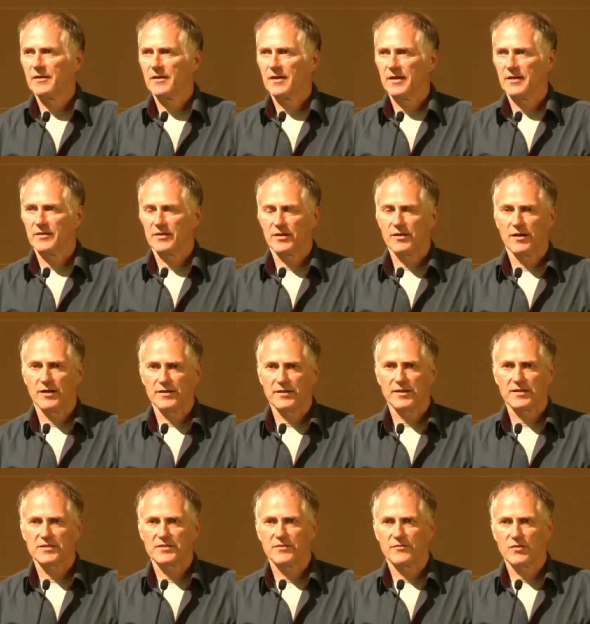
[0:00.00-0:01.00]
in the
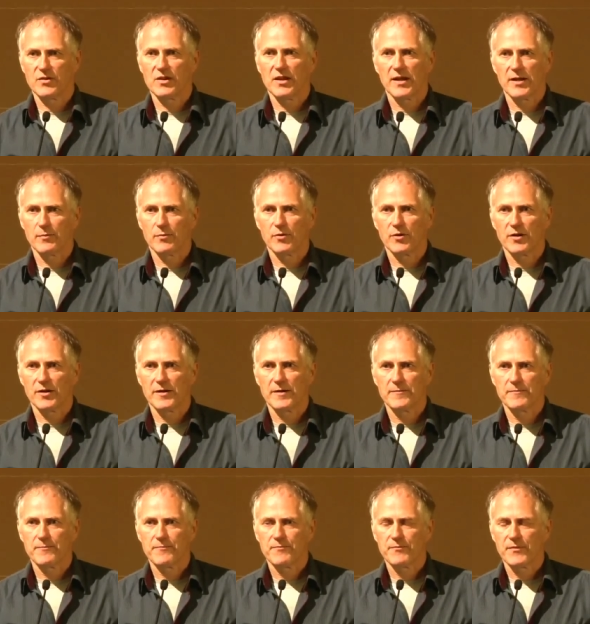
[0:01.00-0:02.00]
context of the library.
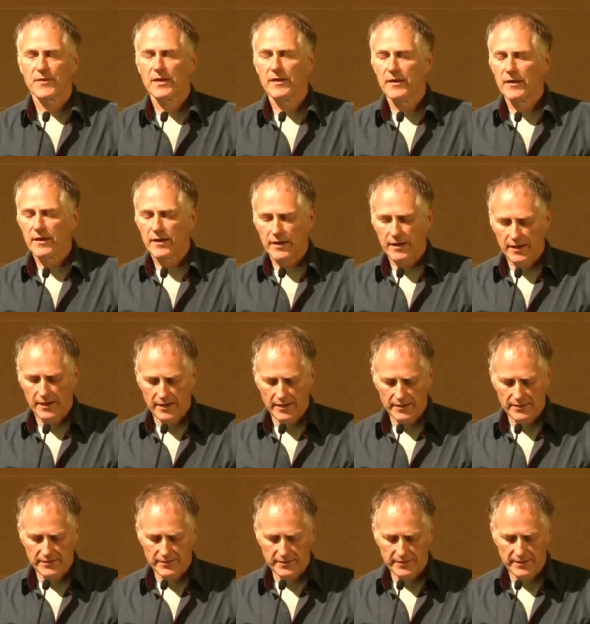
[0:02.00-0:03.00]

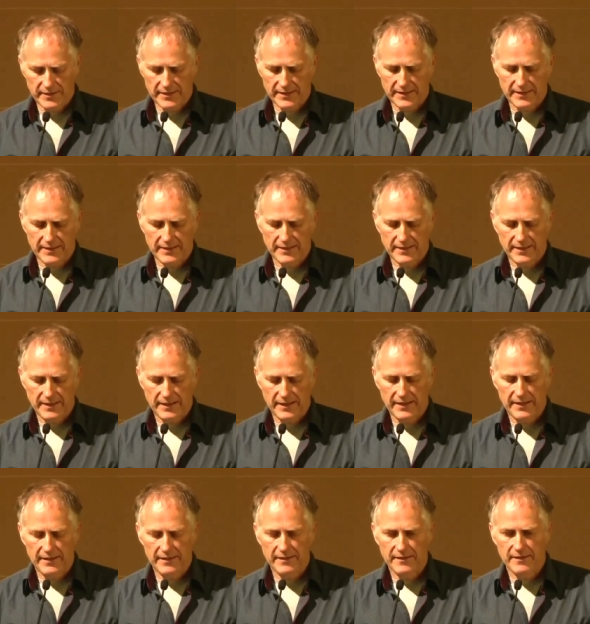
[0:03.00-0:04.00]
And uh,
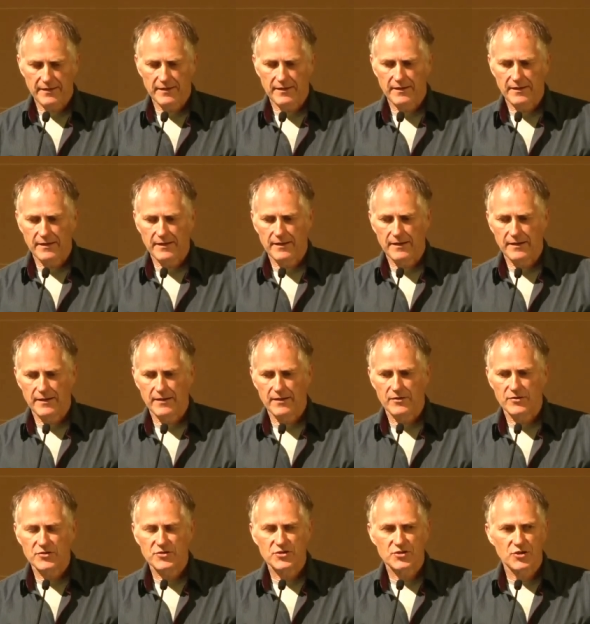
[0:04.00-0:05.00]
I,
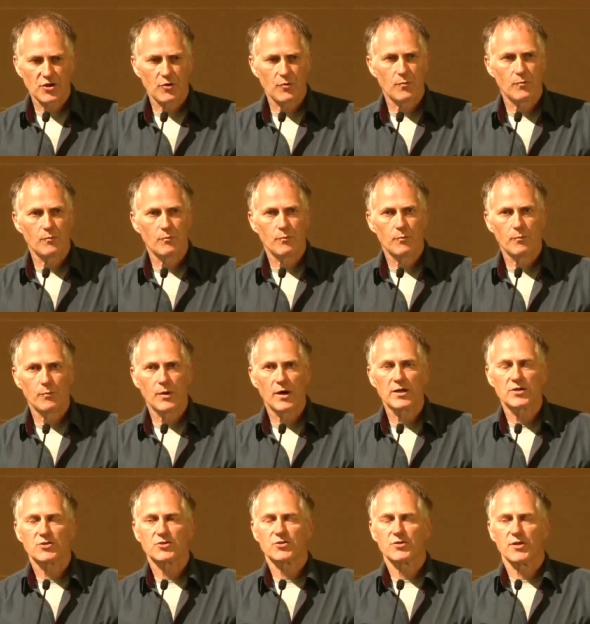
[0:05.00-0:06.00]
uh, so
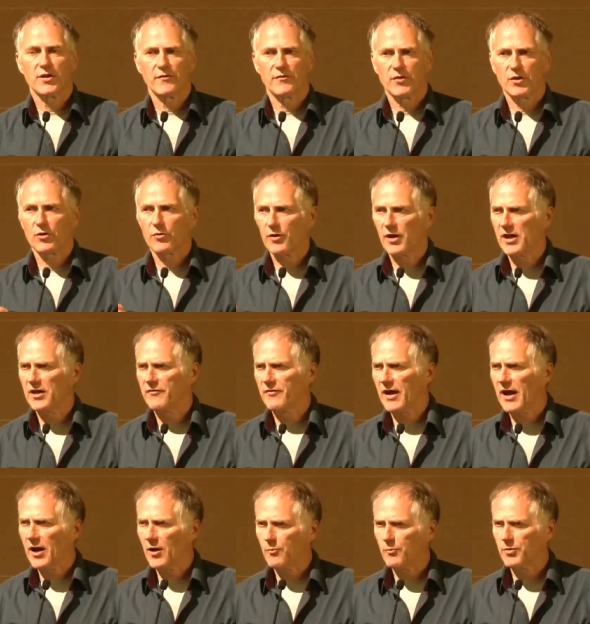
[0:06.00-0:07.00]
much of the creative
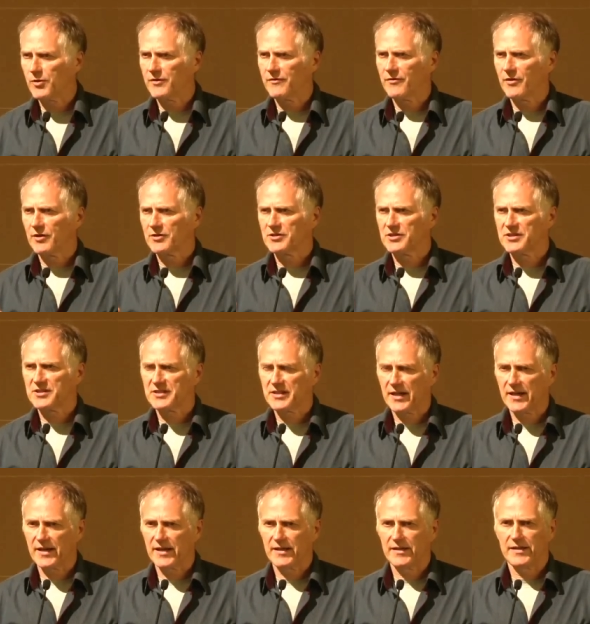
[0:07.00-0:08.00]
output of our
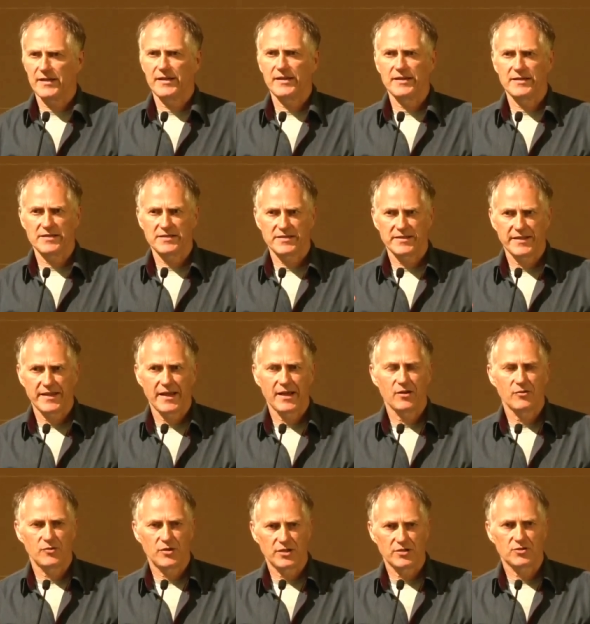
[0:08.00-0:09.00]
society is
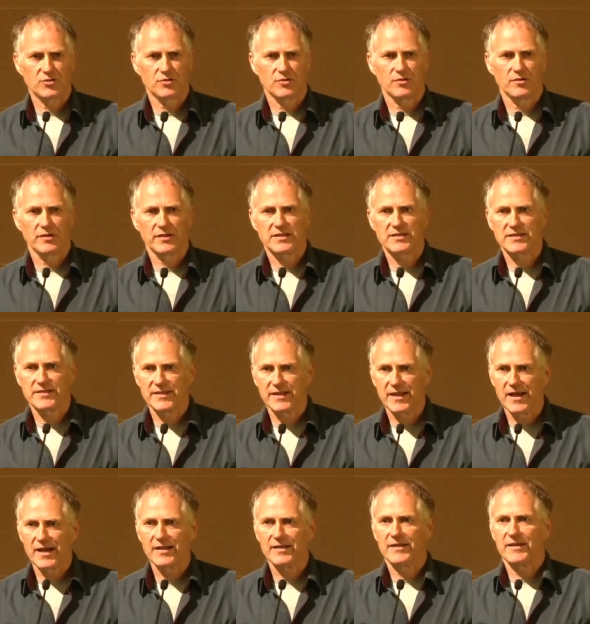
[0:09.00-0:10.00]
now digital. It's
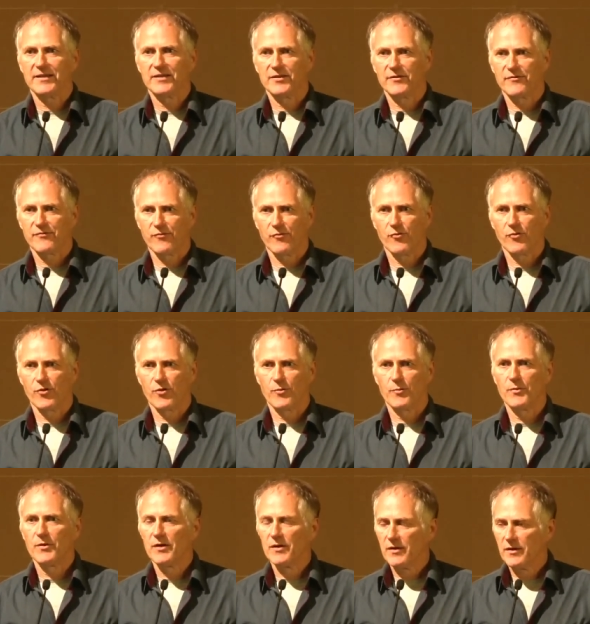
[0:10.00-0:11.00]
not in the
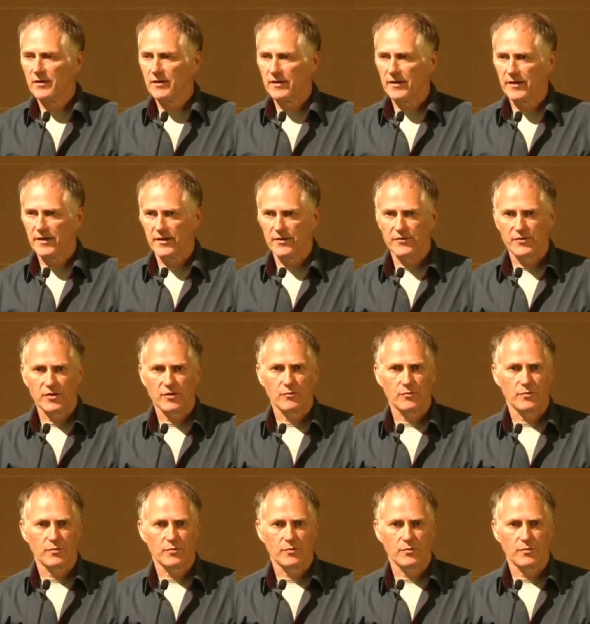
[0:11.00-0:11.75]
form uh, that